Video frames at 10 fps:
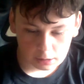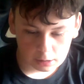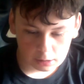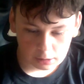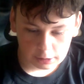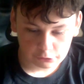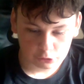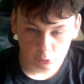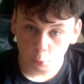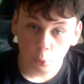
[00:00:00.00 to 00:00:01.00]
it's an
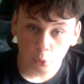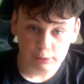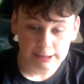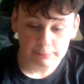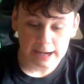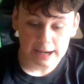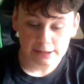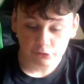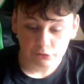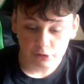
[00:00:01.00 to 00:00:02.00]
award-winning maze. It won the